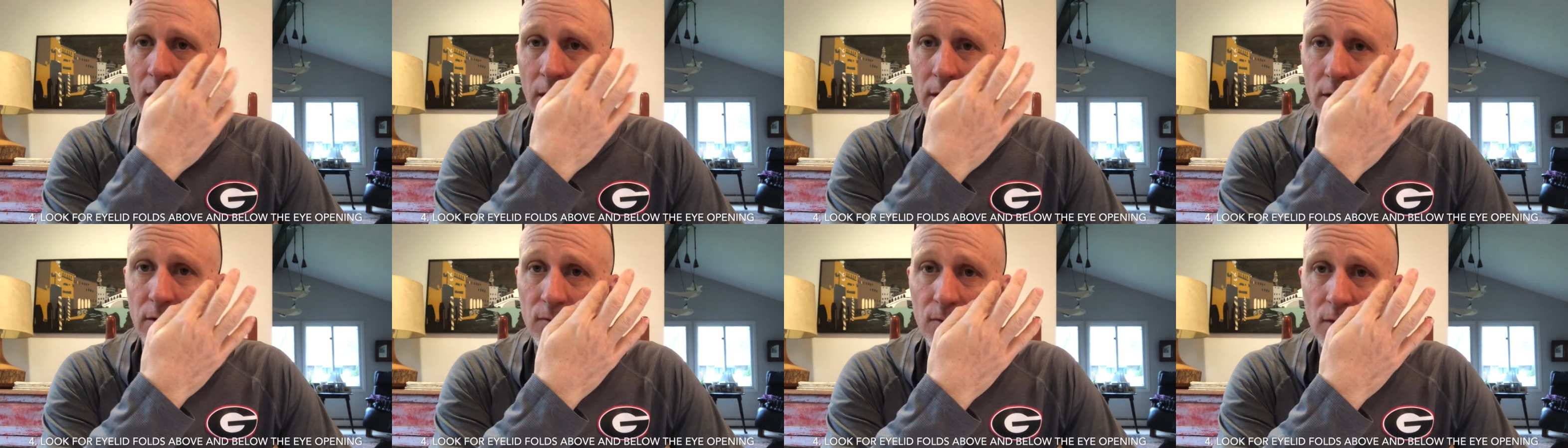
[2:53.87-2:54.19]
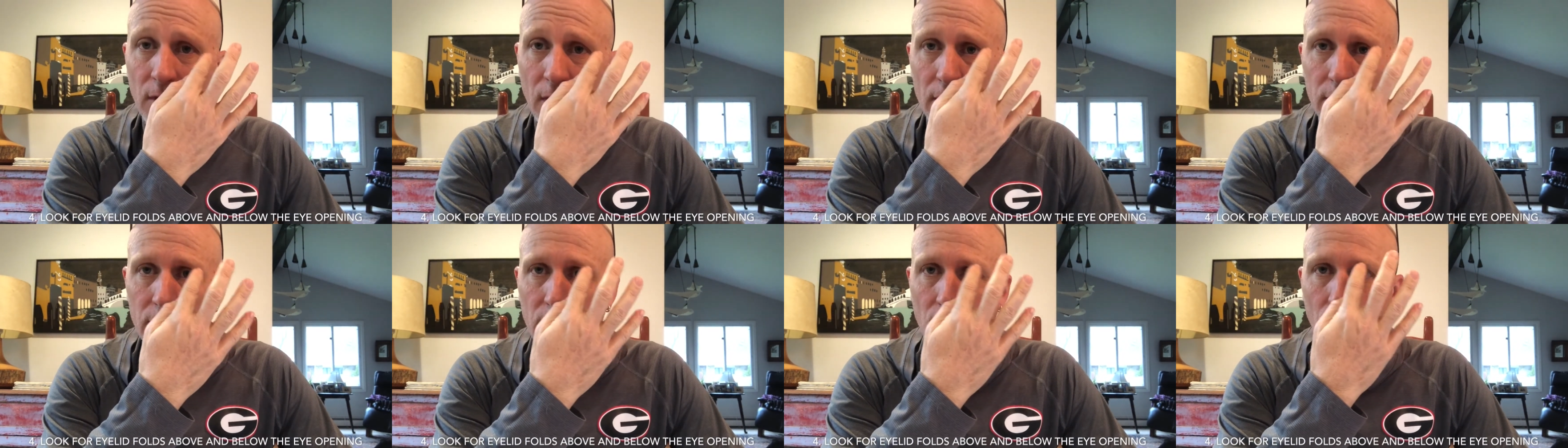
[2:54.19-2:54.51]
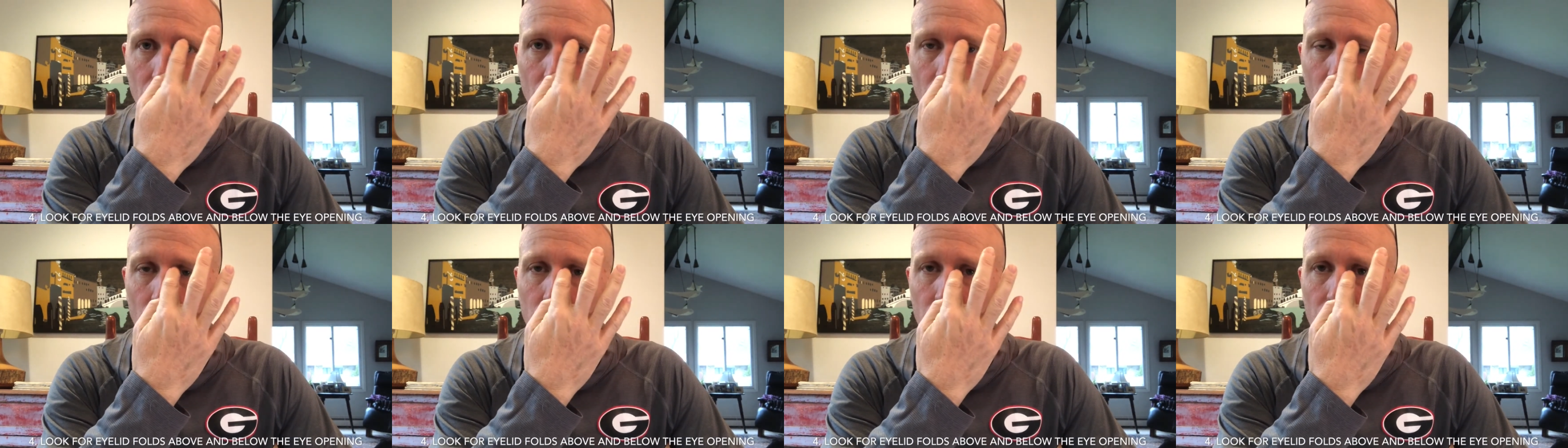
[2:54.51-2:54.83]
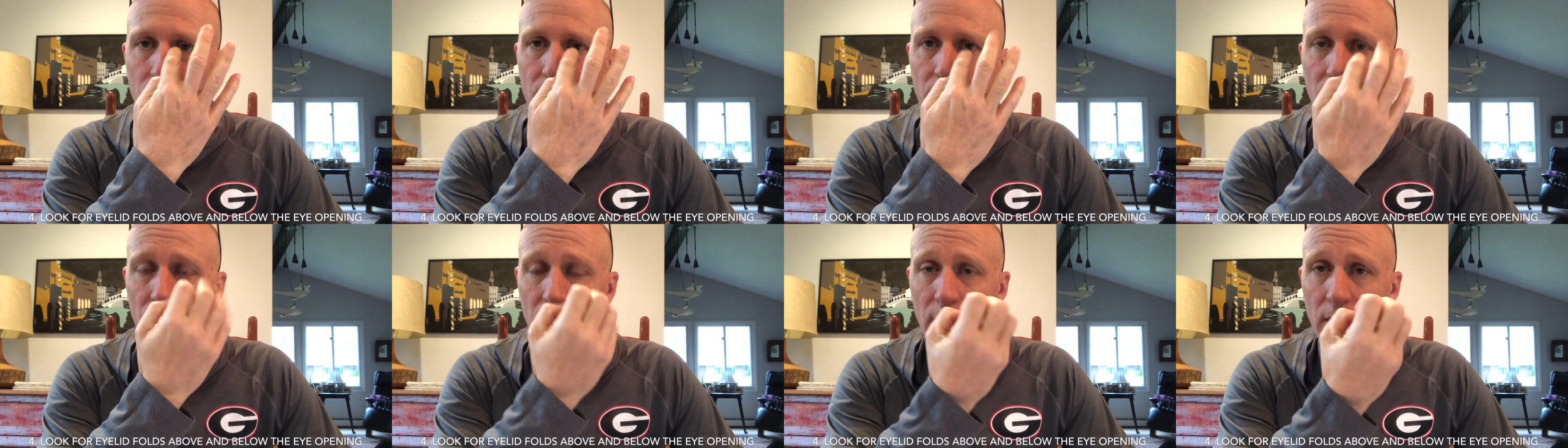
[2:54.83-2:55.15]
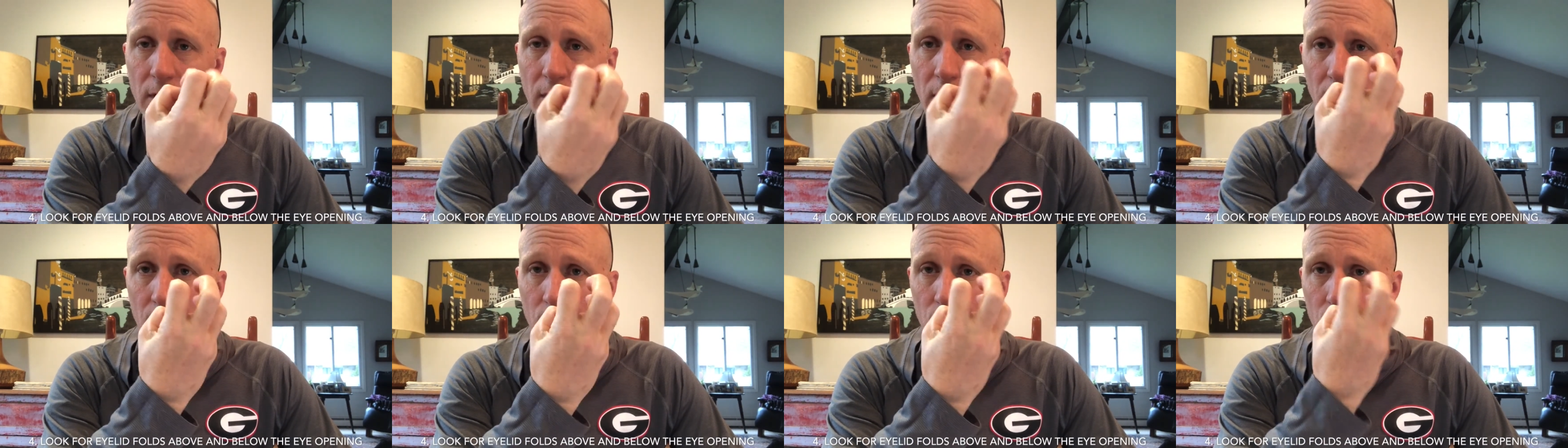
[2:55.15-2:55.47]
You've got the opening of the
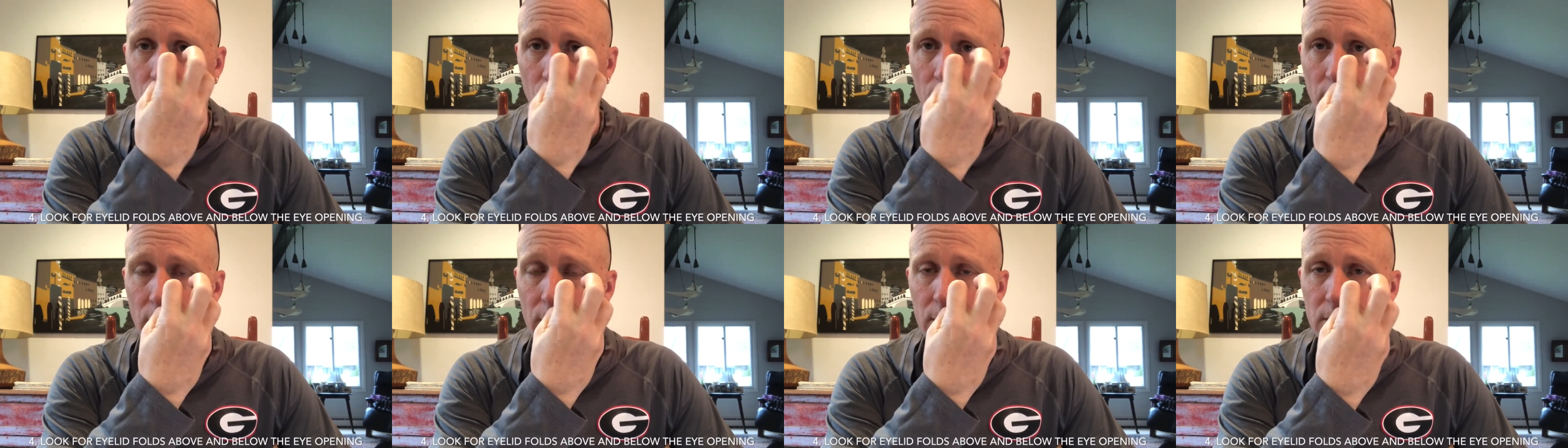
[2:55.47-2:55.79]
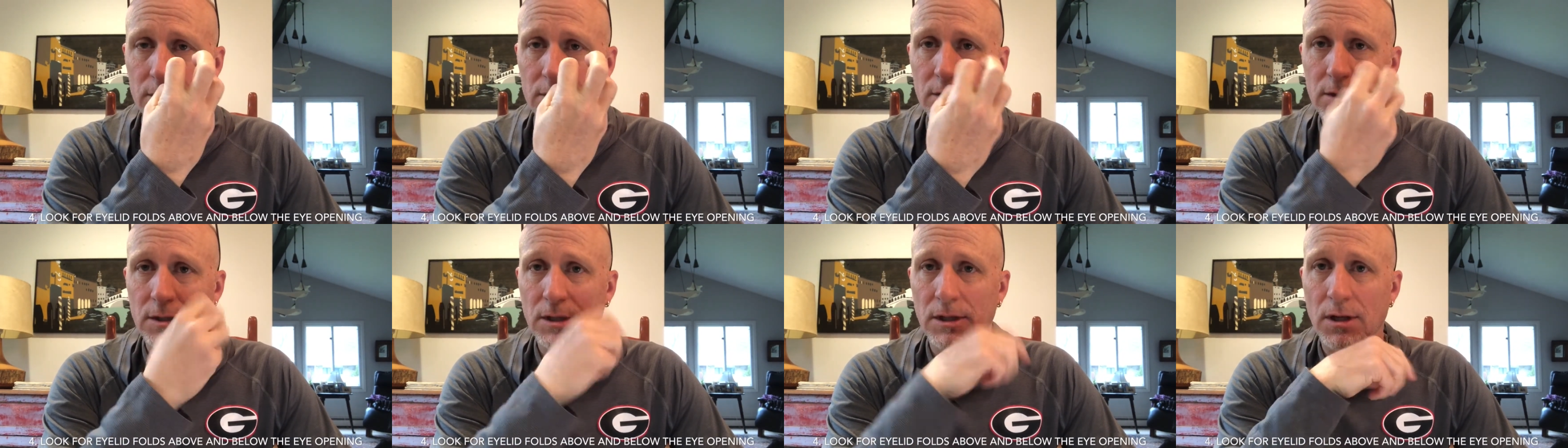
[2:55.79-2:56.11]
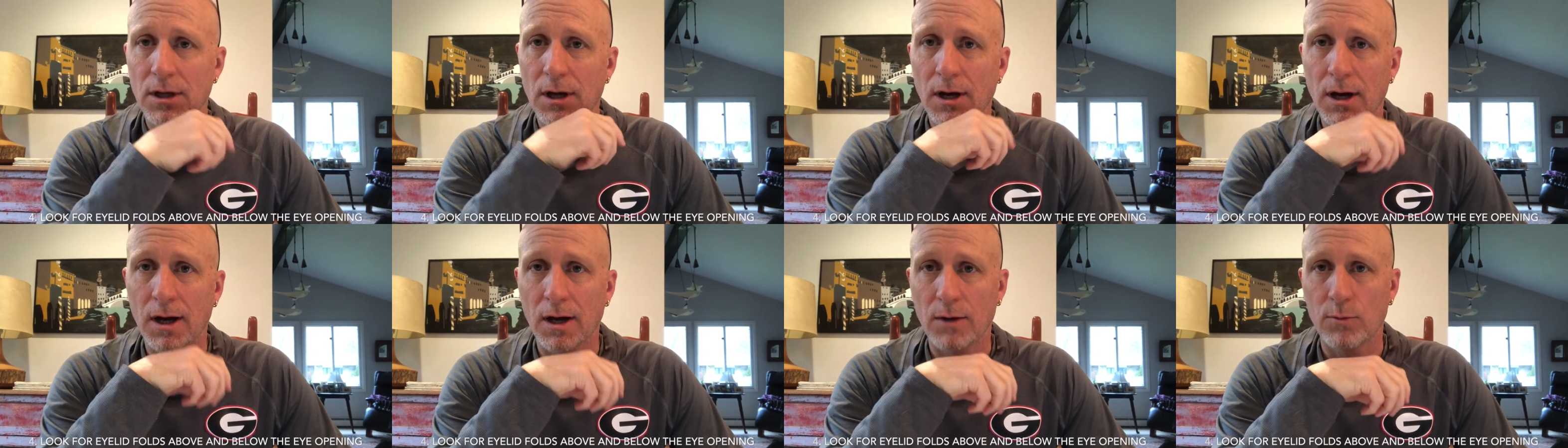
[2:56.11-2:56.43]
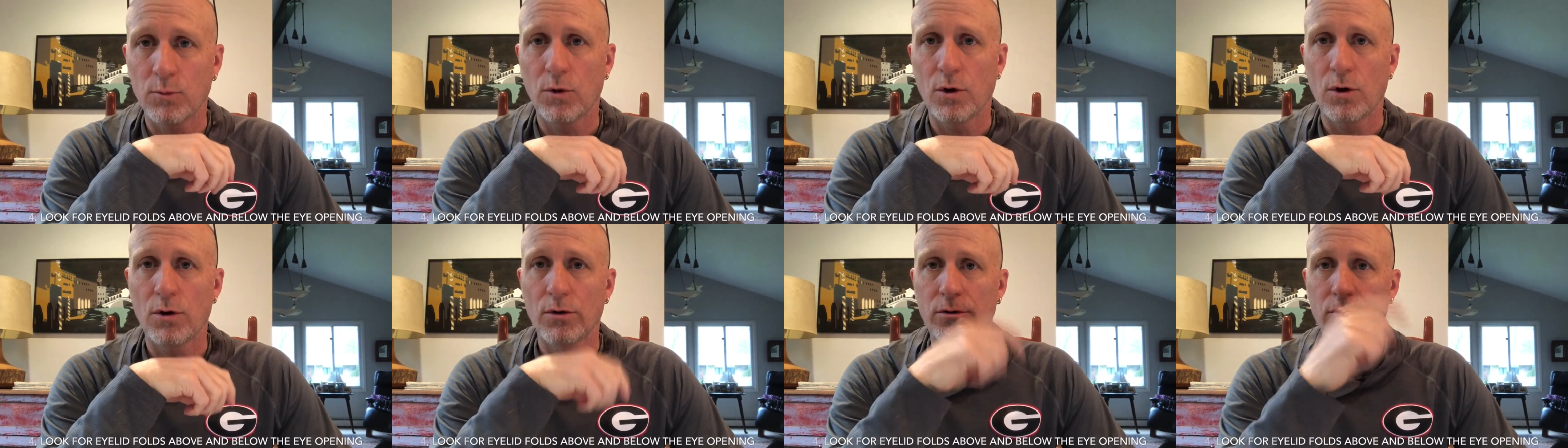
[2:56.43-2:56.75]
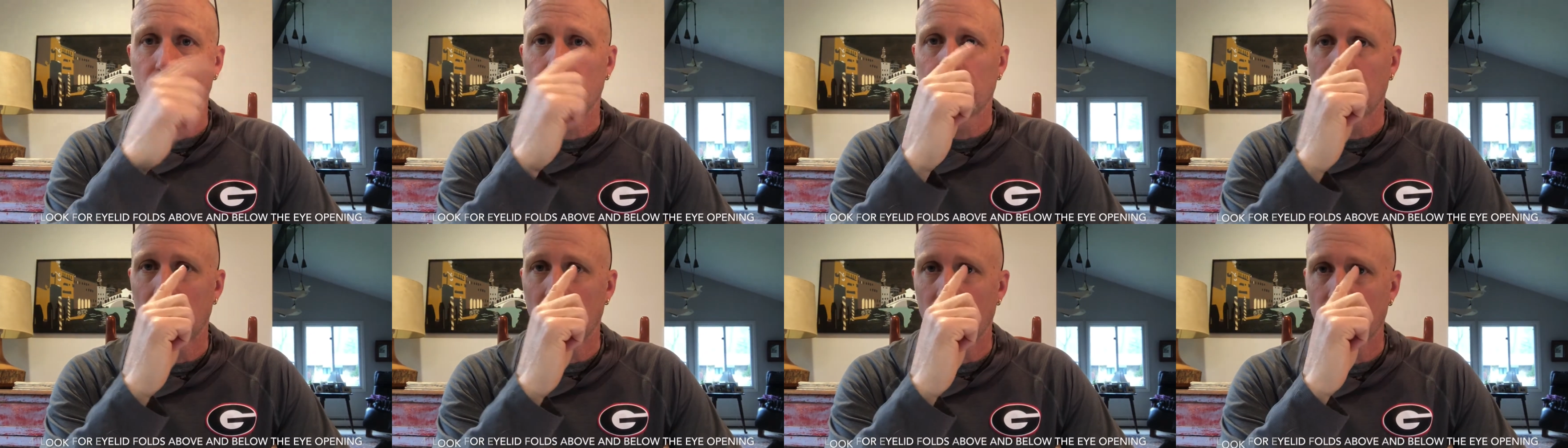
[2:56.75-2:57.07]
eye where we can see the eyeball
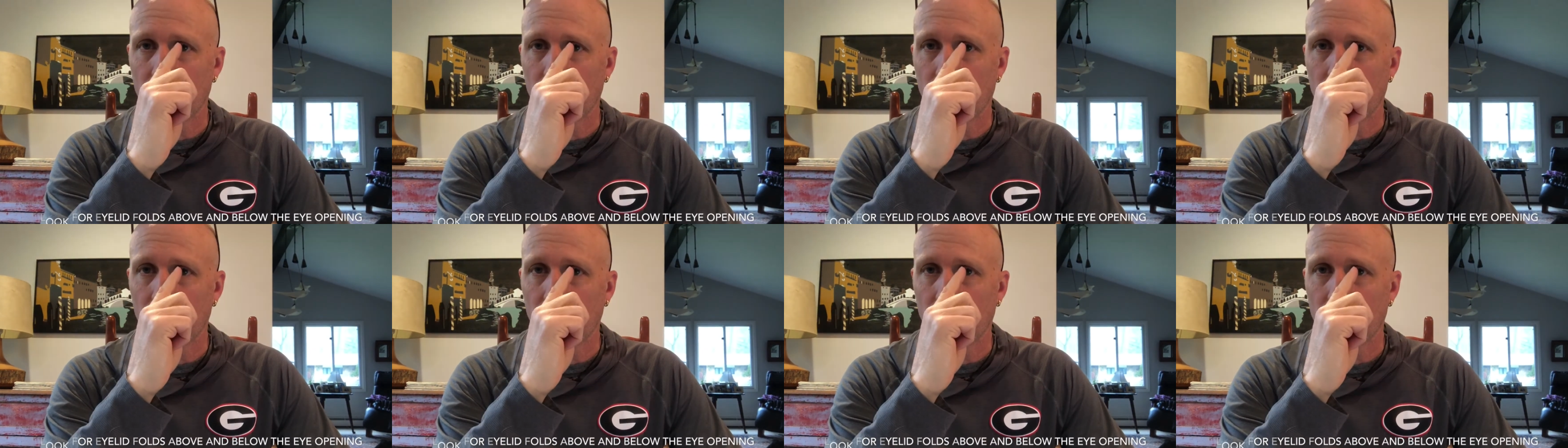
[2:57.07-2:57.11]
through there,